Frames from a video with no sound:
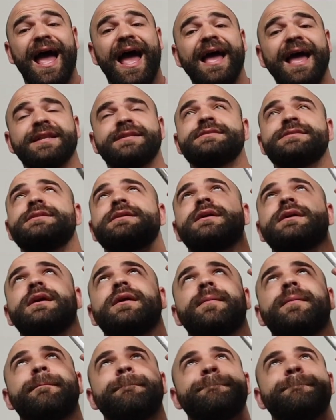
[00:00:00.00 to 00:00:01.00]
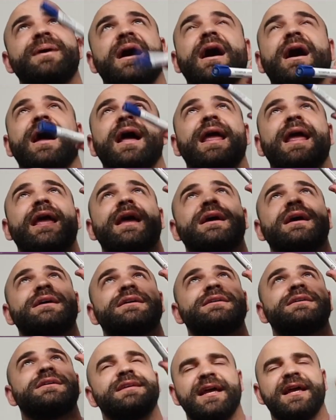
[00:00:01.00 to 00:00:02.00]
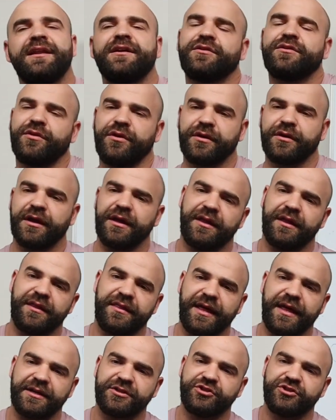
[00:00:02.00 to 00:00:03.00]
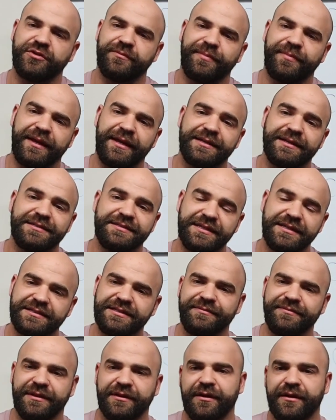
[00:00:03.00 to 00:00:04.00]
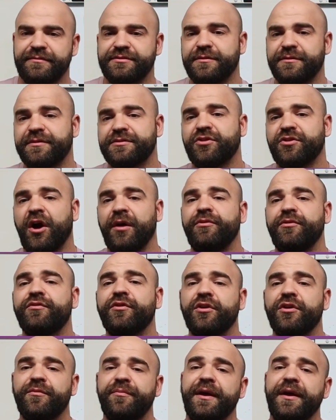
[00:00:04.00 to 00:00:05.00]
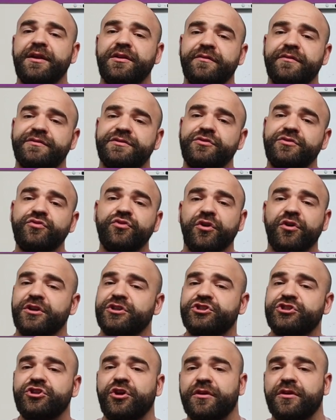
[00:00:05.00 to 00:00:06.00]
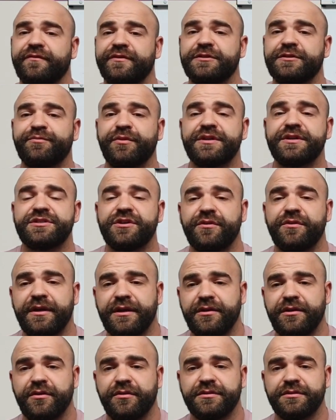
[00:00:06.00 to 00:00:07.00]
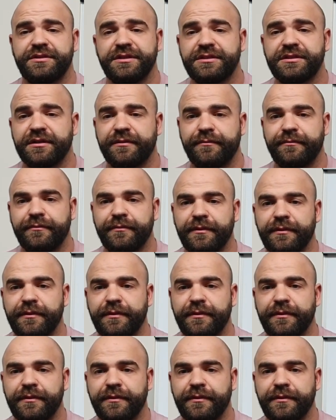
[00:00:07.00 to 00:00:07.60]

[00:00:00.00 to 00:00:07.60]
And by 10 o'clock, that should be 60 milligrams. So by the time you go to bed, you've still got a shot of espresso in your system.